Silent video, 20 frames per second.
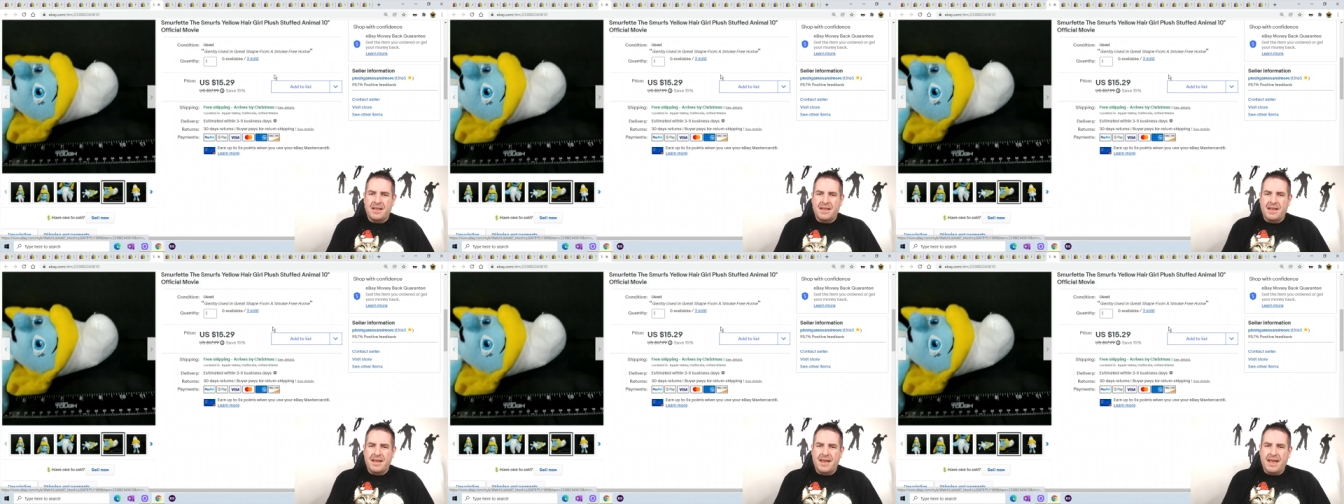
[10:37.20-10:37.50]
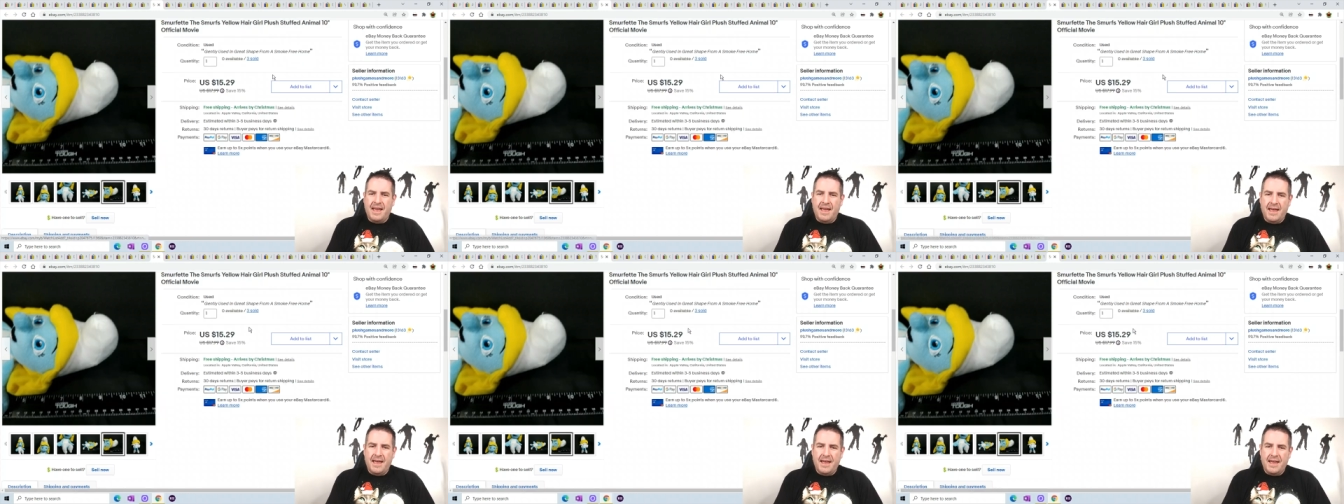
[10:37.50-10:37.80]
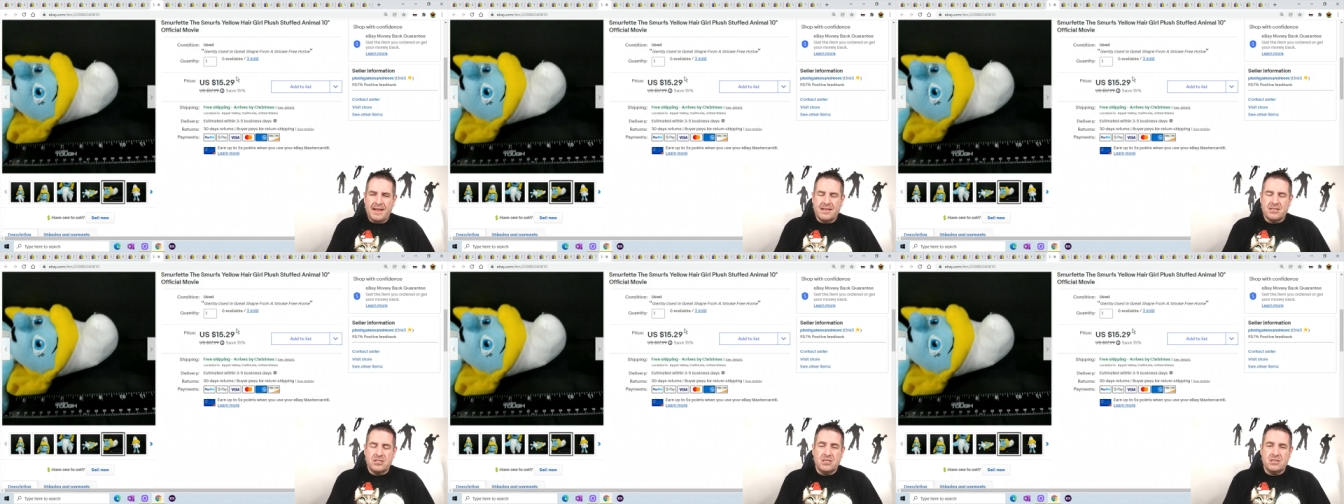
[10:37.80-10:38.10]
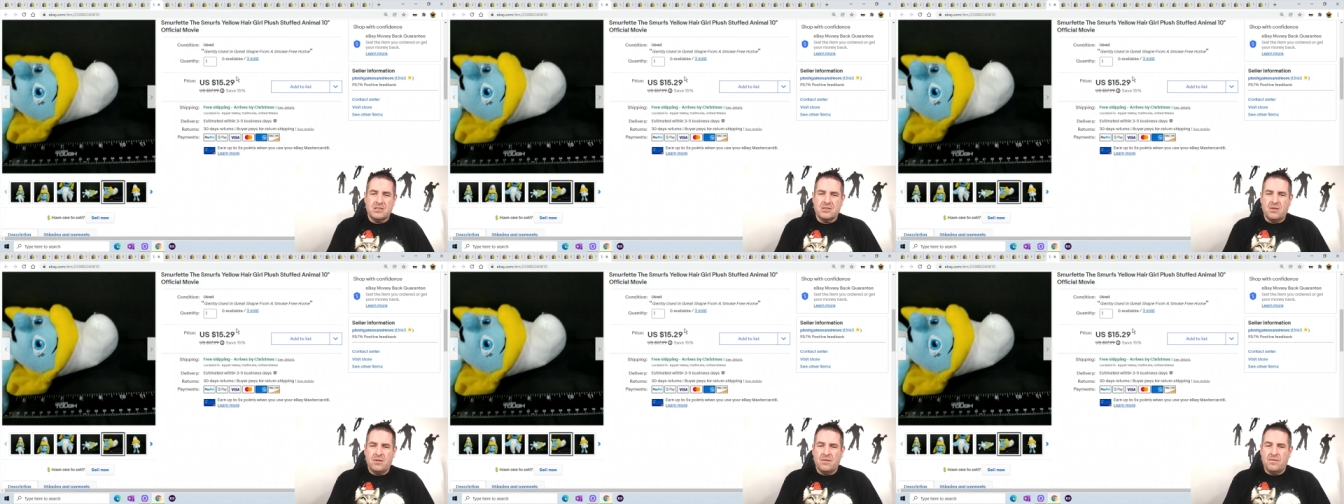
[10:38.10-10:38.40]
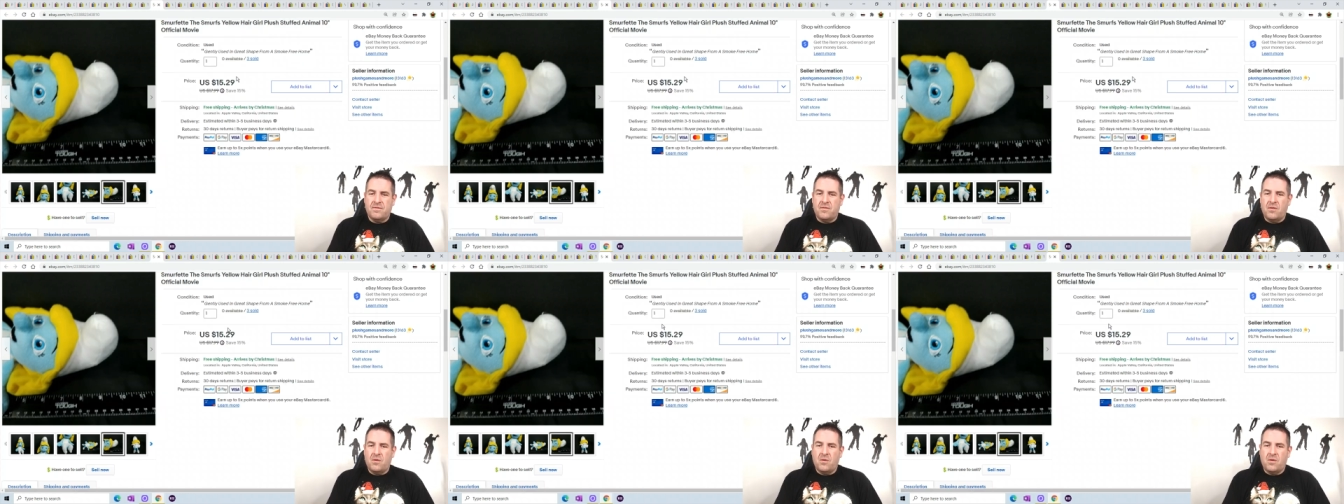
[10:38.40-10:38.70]
and she sold
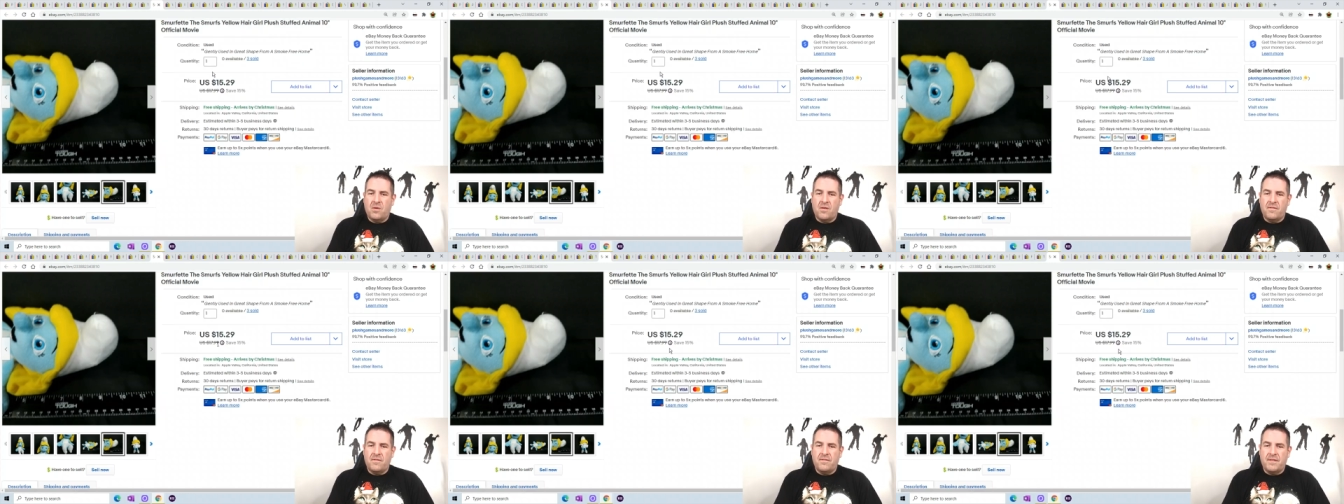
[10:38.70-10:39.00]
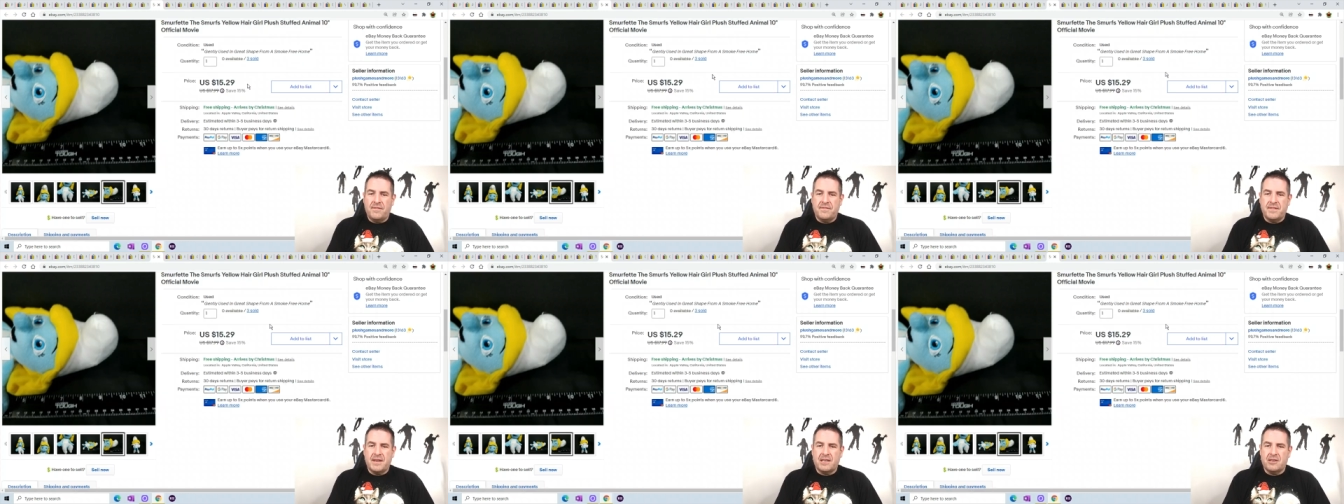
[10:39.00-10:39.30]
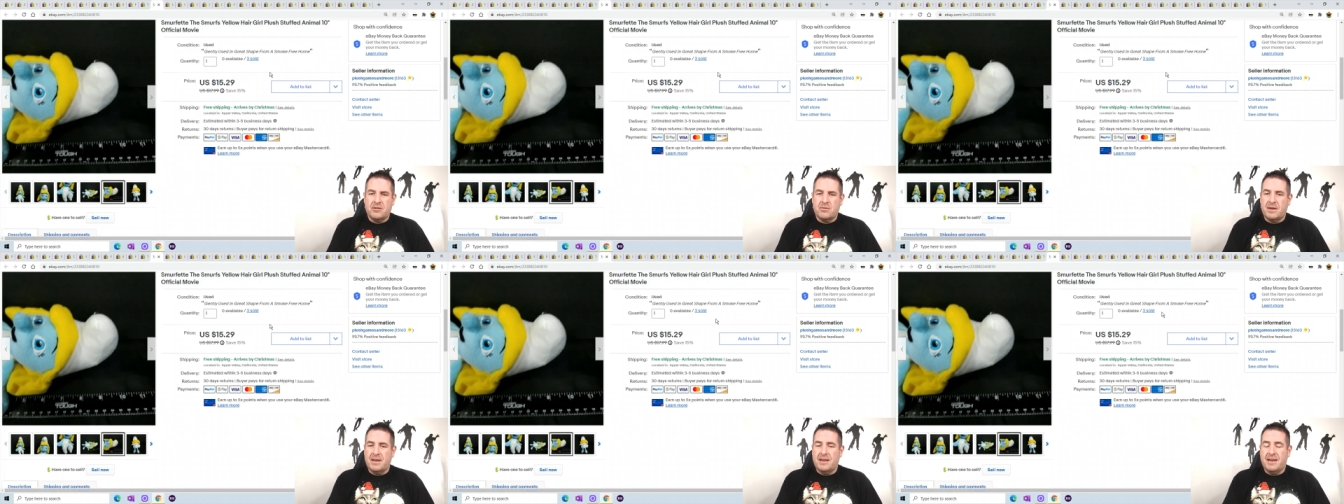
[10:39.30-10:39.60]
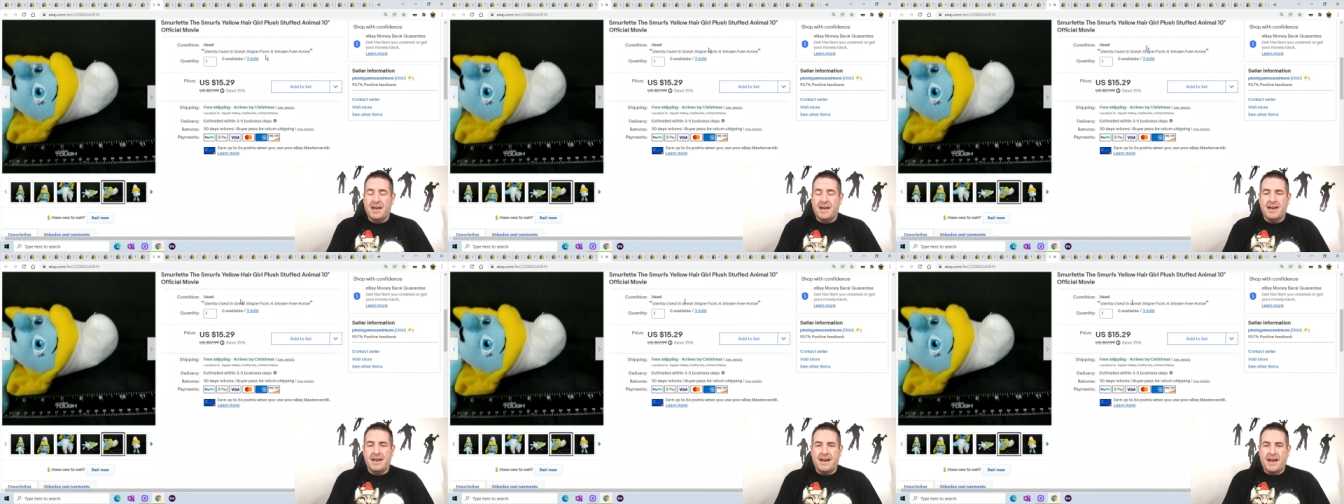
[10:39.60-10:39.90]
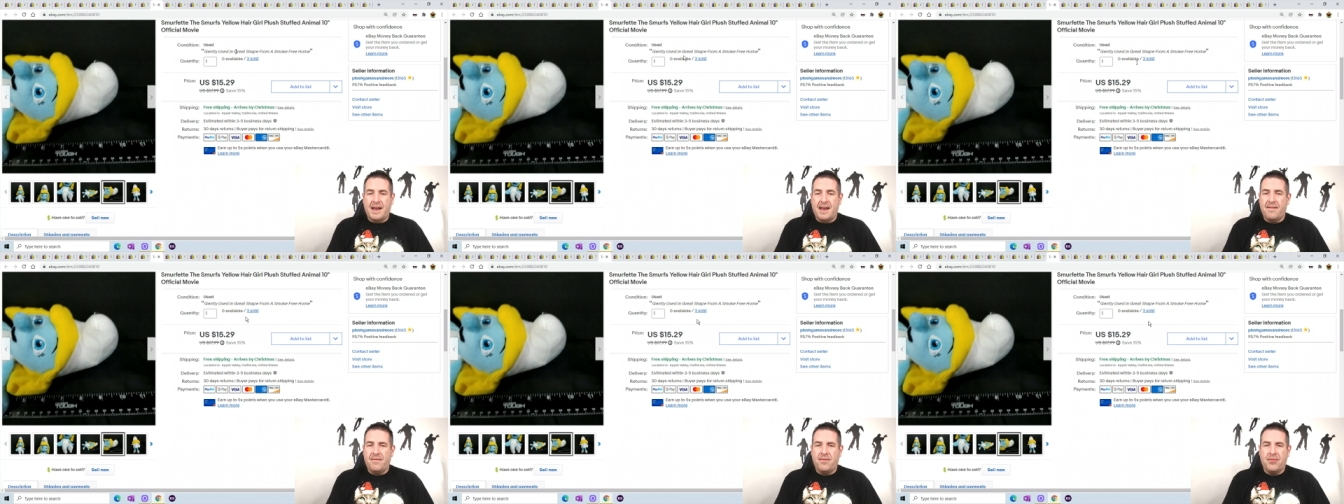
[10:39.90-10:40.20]
for fifteen twenty-nine. I
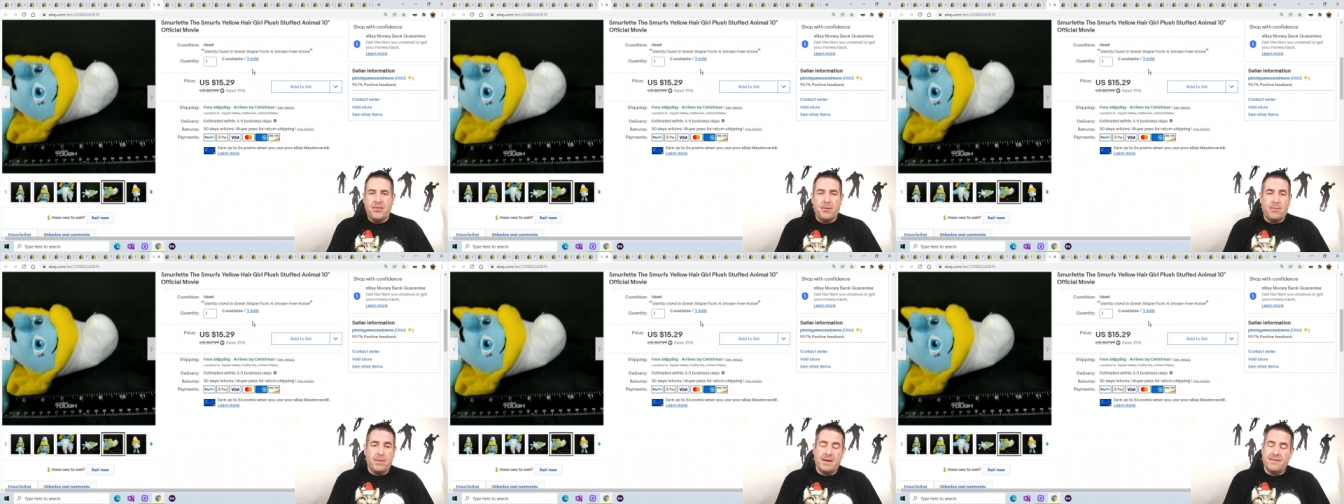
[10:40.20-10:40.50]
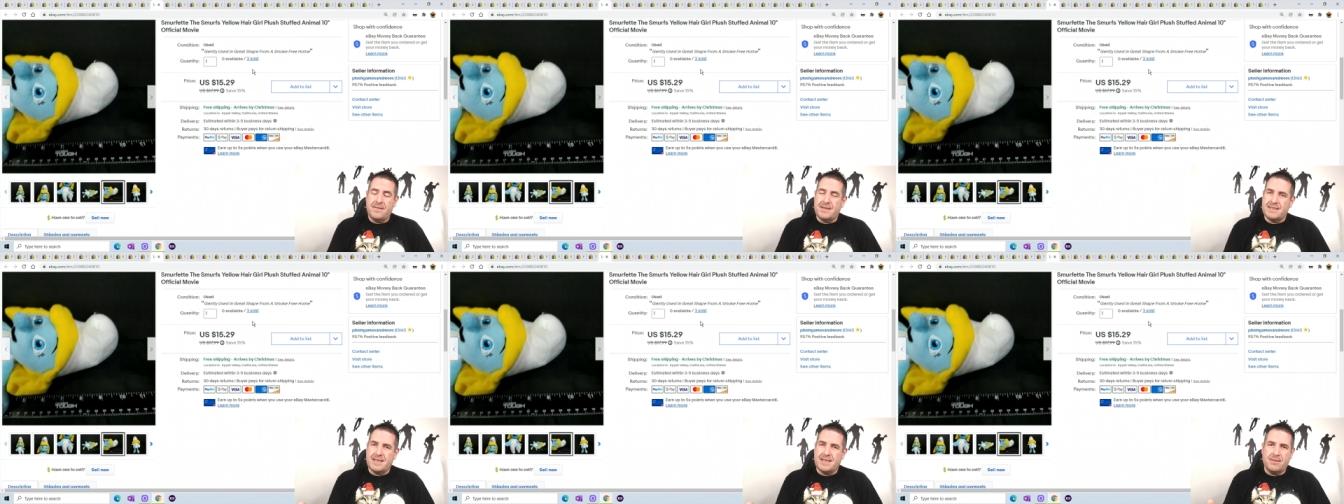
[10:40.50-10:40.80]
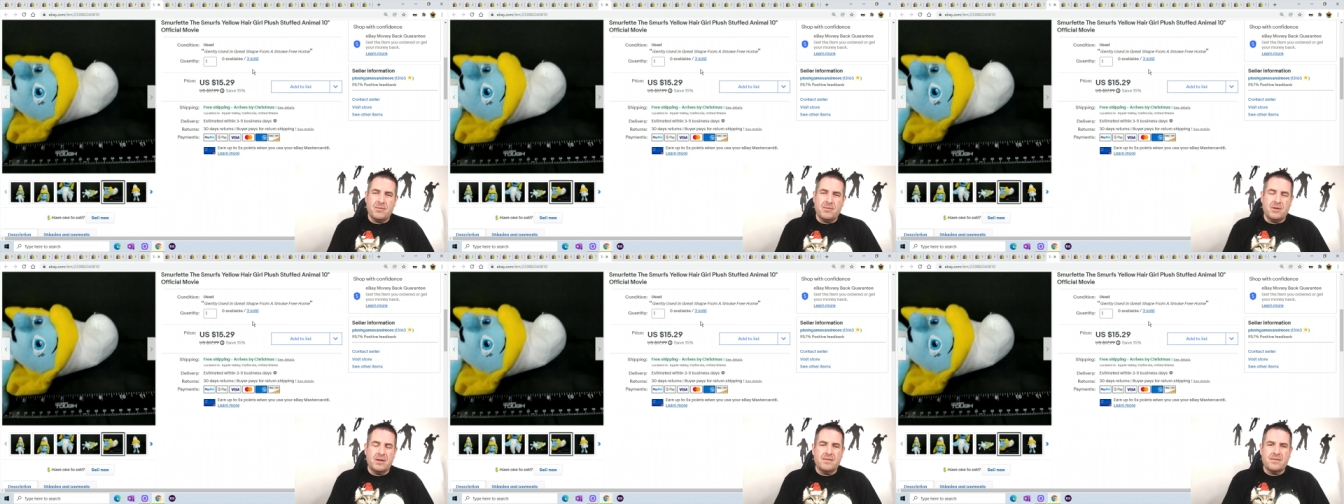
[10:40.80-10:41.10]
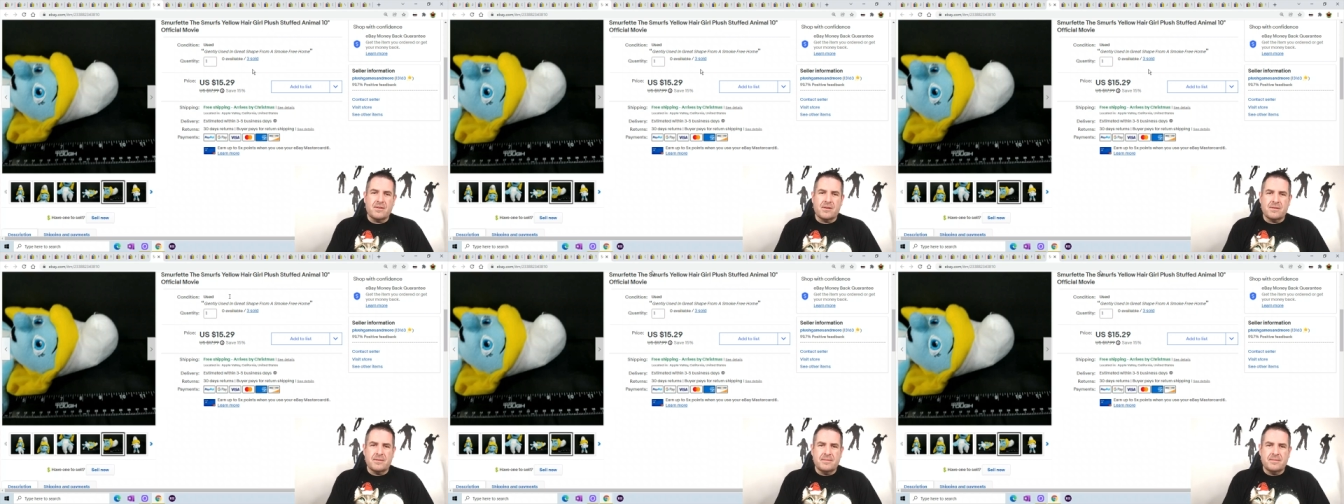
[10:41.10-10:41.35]
had three of the same one of her.